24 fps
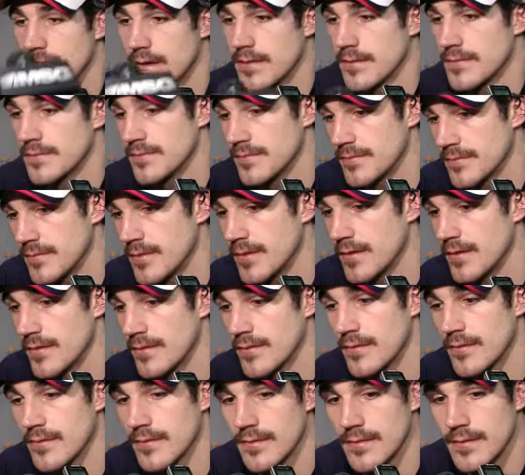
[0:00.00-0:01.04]
Yeah, you know,
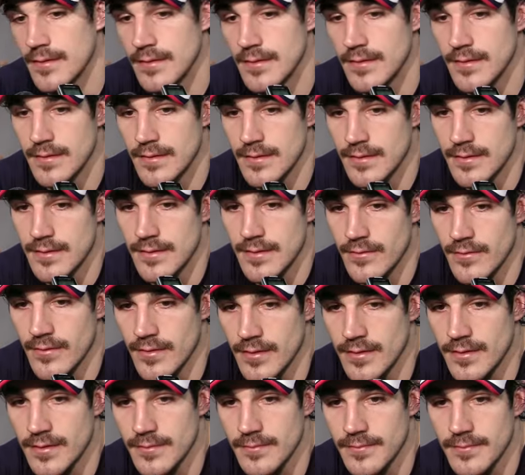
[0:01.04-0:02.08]

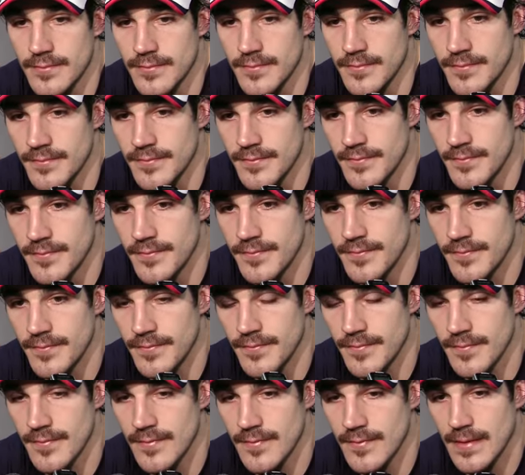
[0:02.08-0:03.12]
we had some
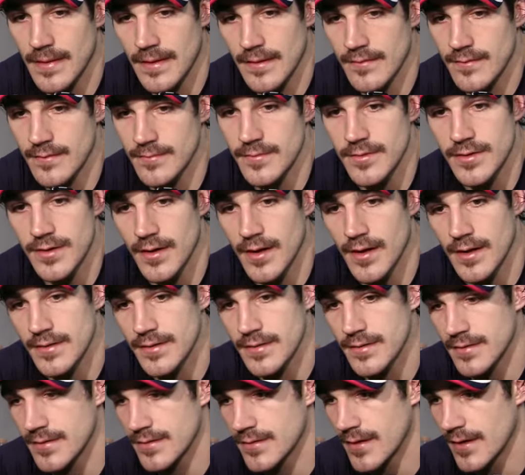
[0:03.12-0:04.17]

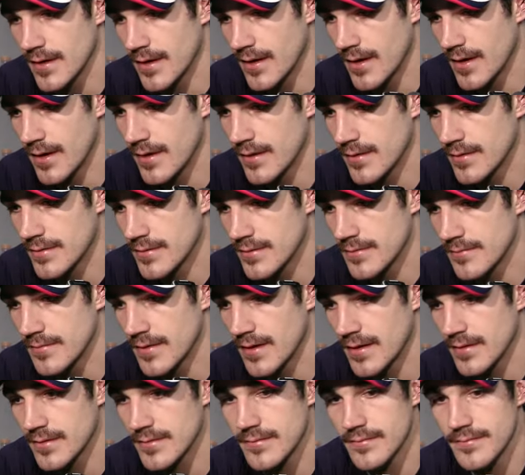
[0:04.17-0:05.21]
shots today, some
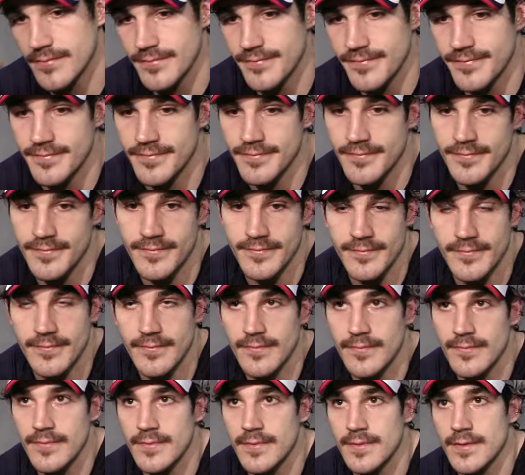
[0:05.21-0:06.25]
net
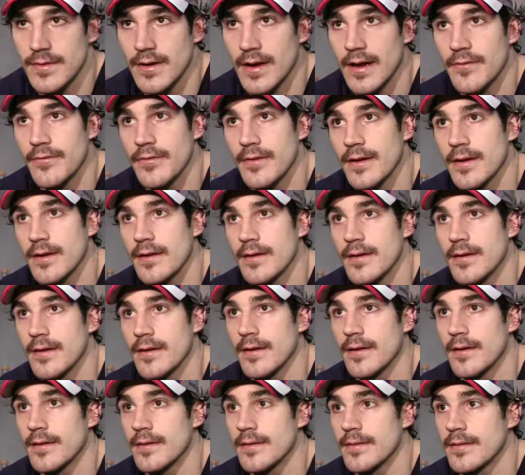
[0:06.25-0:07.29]
traffic.
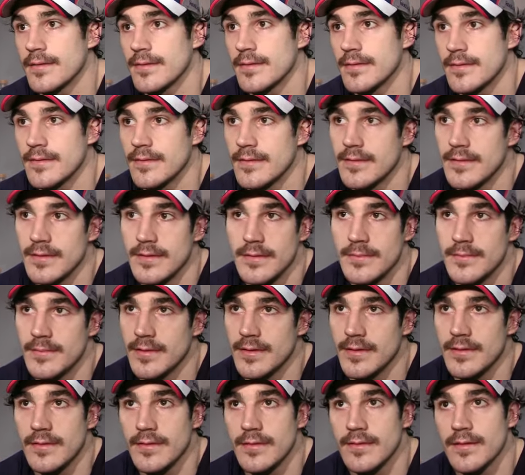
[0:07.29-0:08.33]

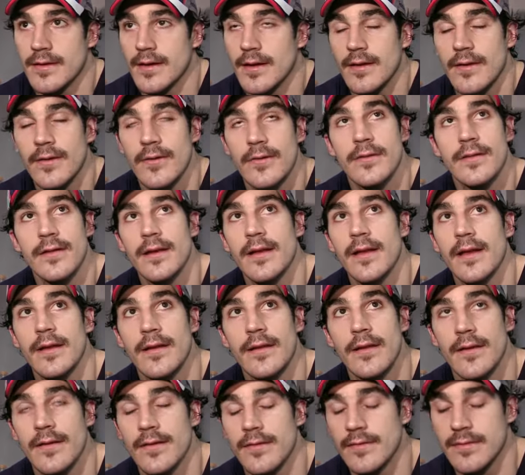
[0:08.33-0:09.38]
It's got to go in the net,
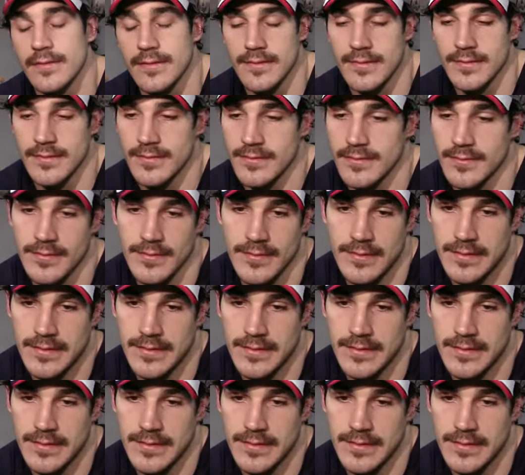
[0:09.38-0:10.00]
you know. It's